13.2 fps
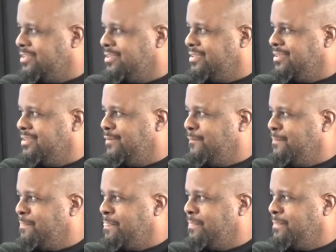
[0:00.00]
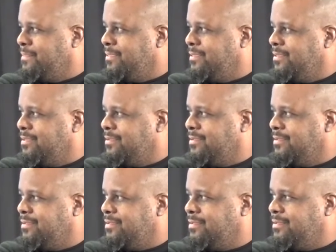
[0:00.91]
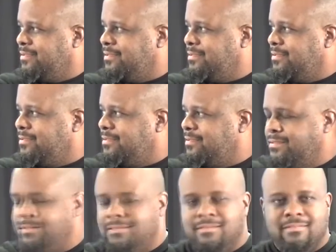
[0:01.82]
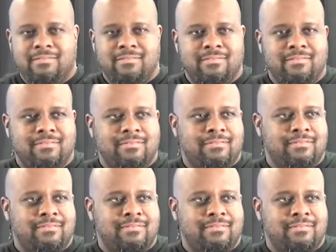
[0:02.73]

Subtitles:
No one is speaking in this clip.